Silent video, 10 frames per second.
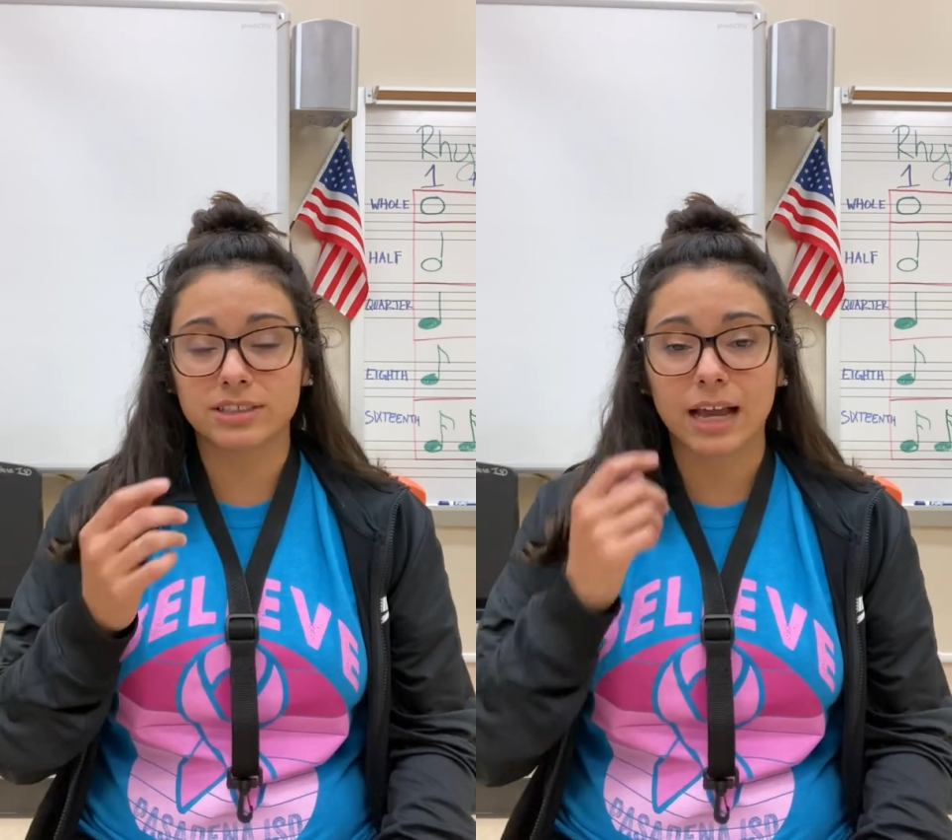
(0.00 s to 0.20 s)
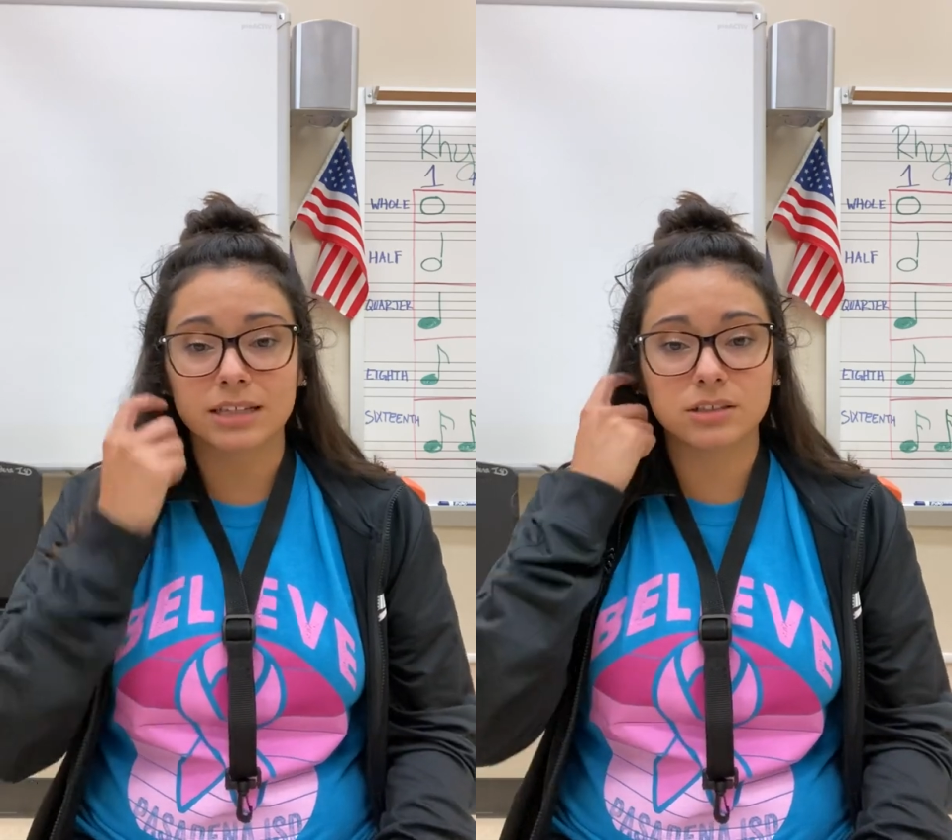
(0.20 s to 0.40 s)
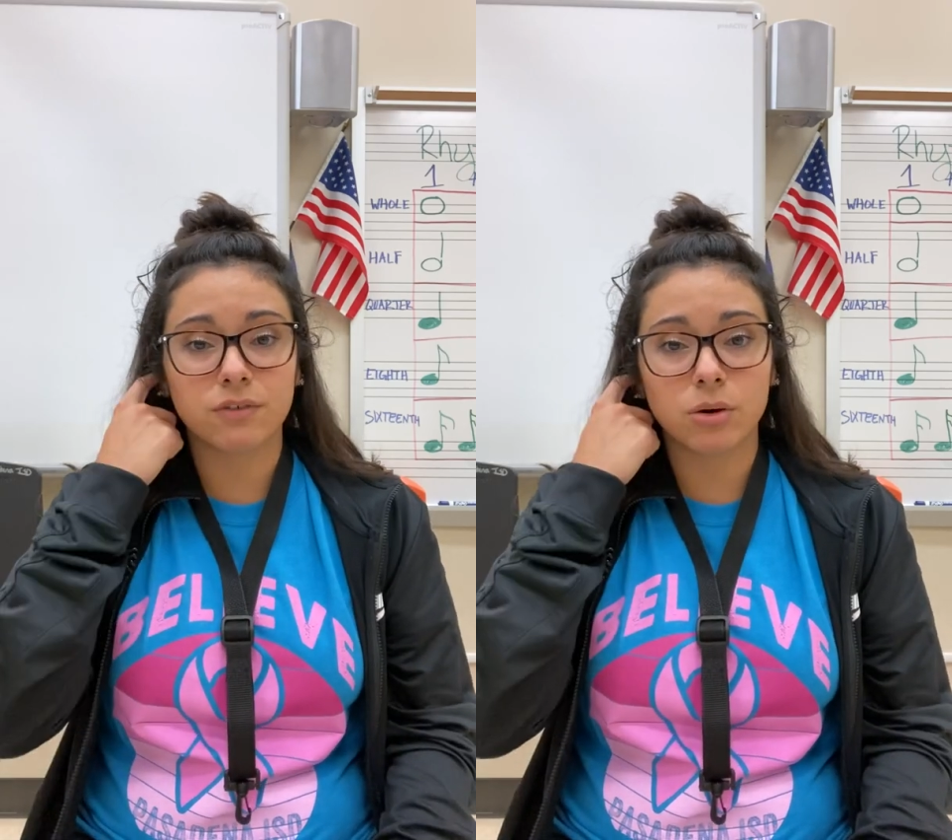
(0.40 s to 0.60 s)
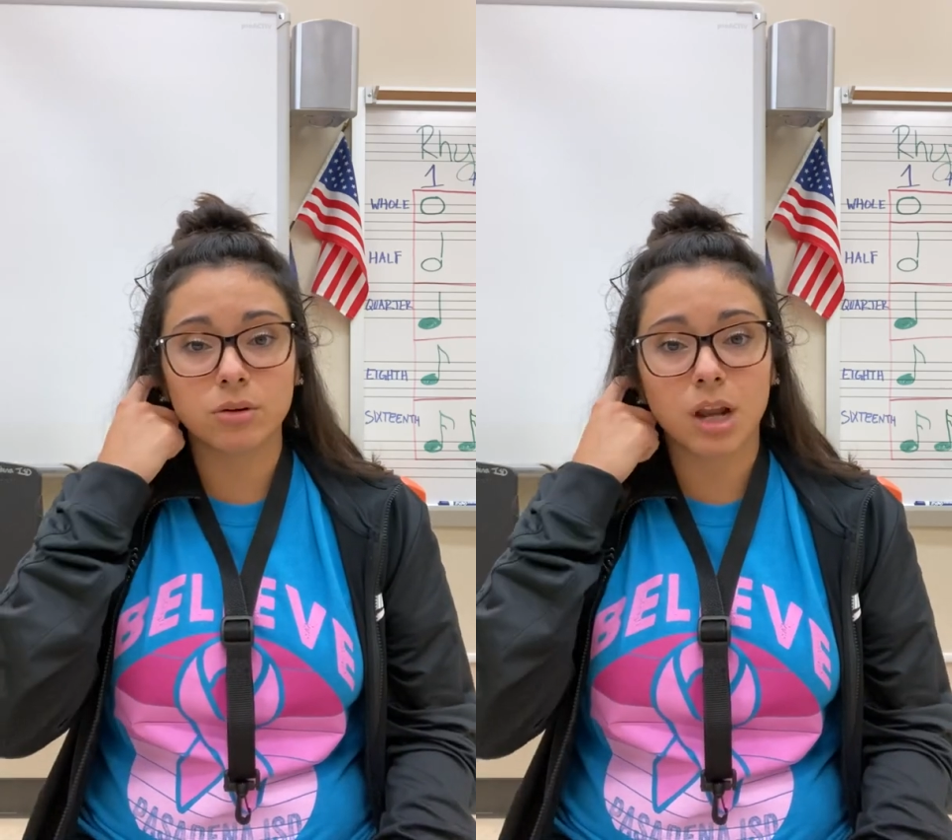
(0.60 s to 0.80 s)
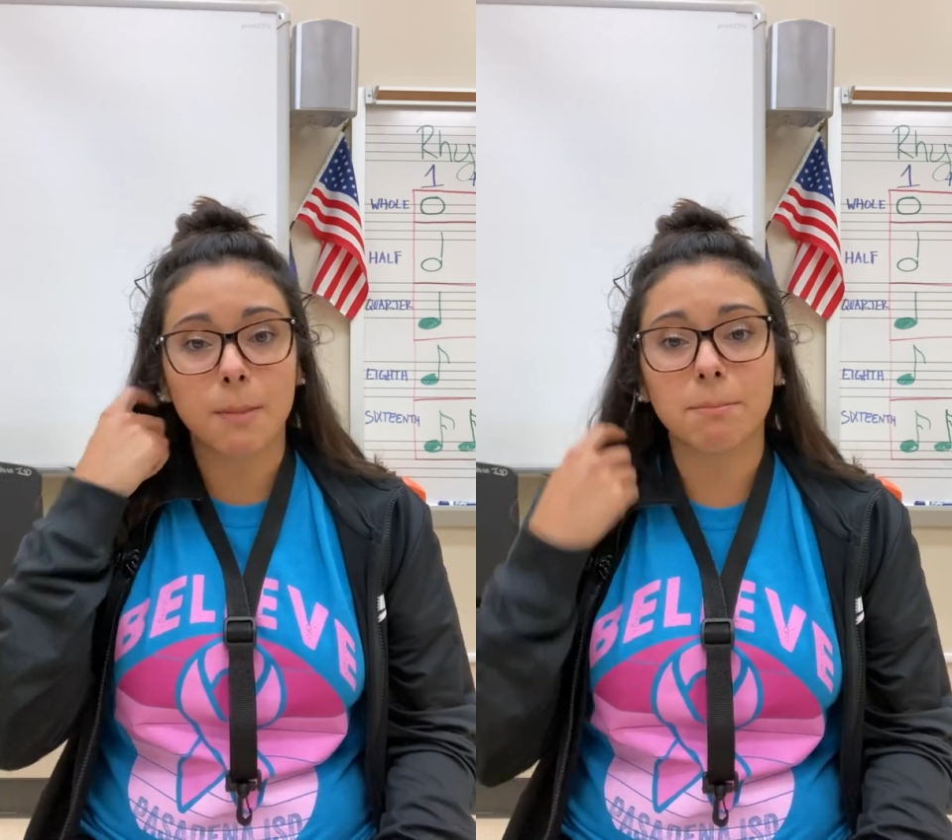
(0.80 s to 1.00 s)

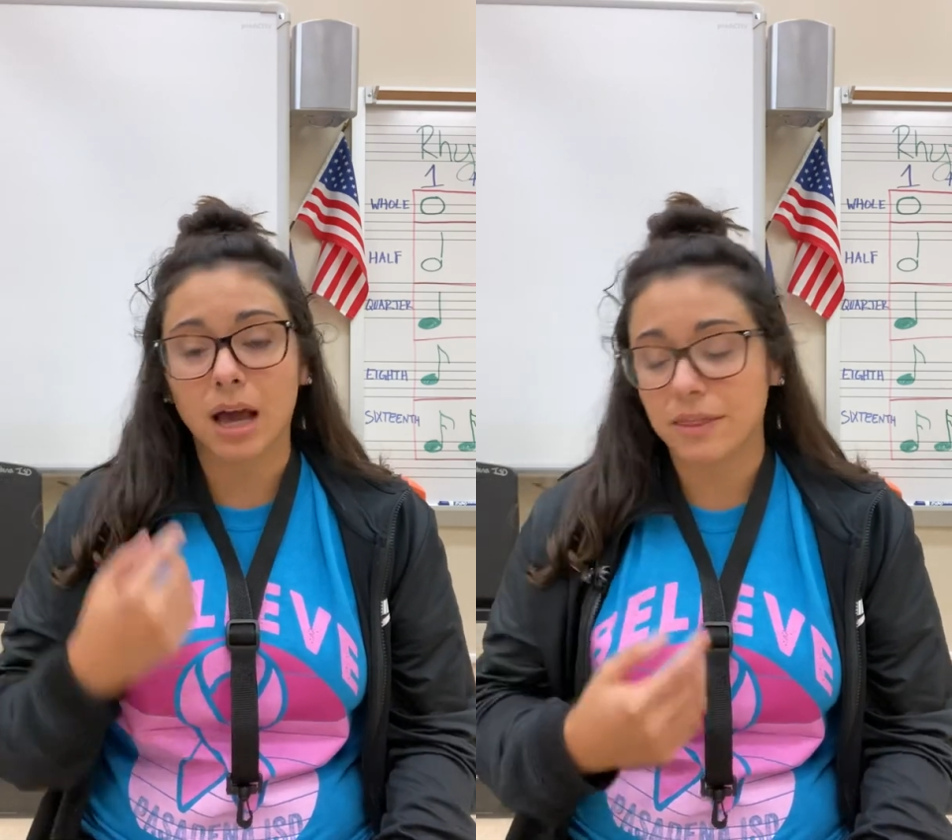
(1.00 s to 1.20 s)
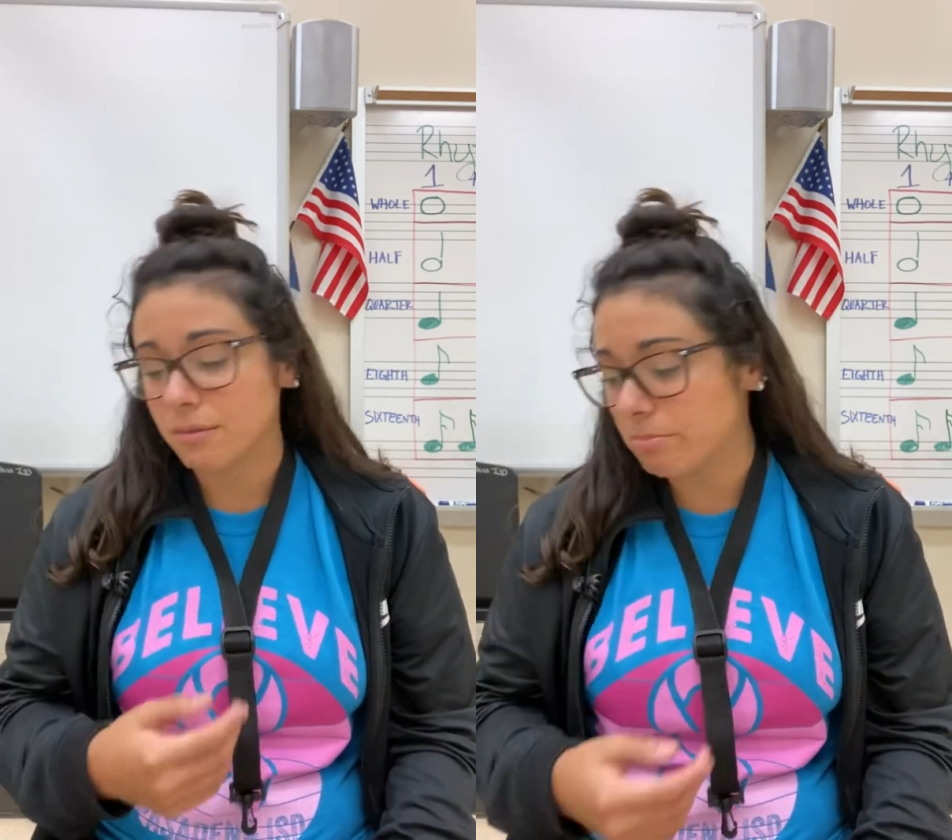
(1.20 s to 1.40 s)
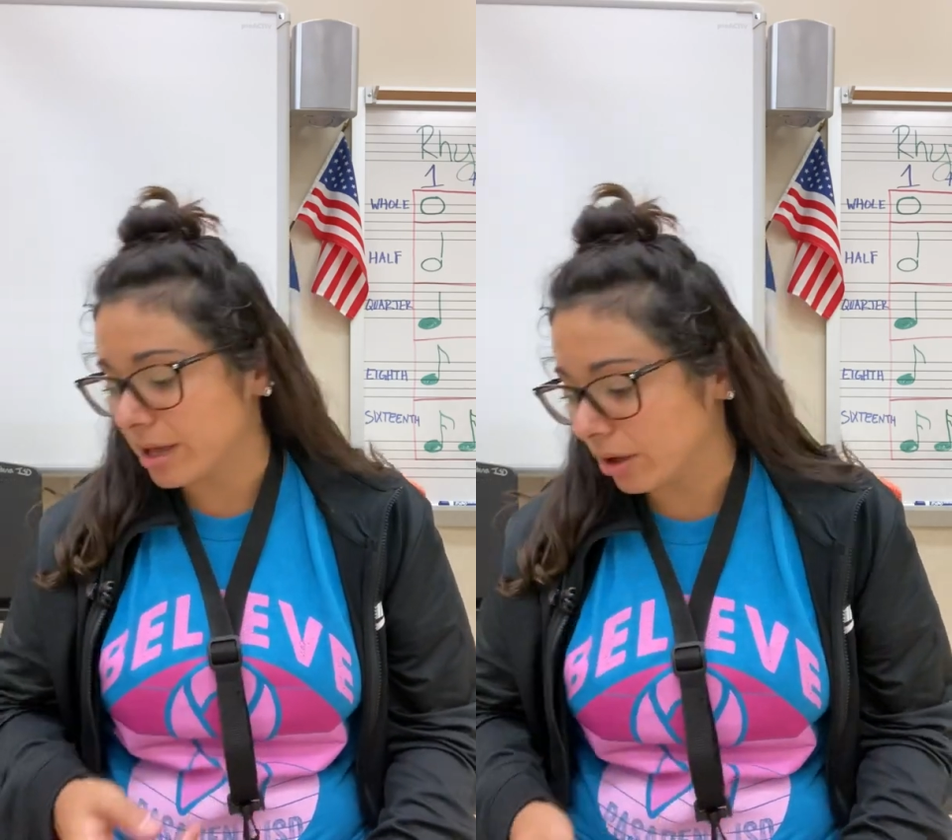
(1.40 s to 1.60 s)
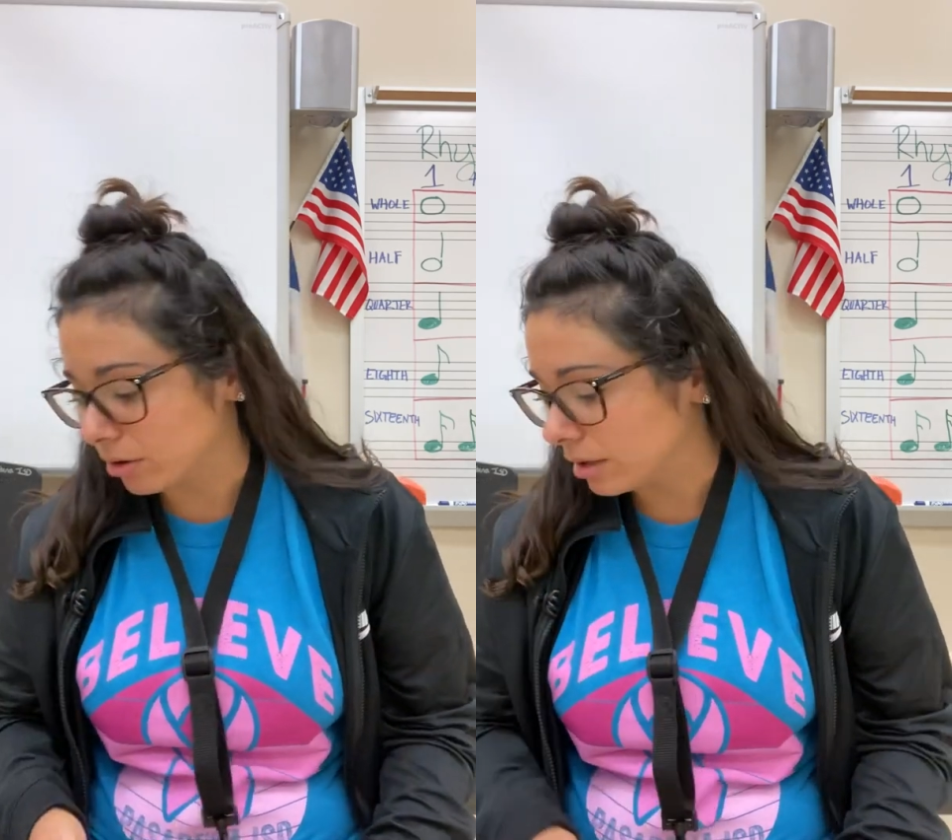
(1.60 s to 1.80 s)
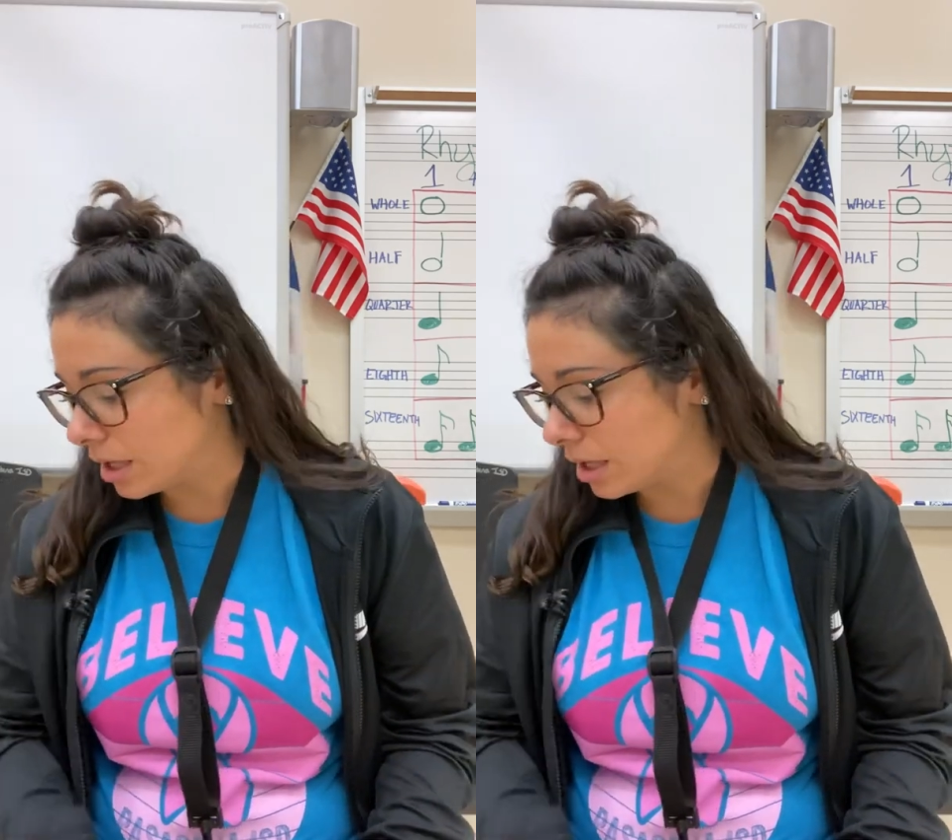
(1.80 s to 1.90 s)
saxophone by the bell.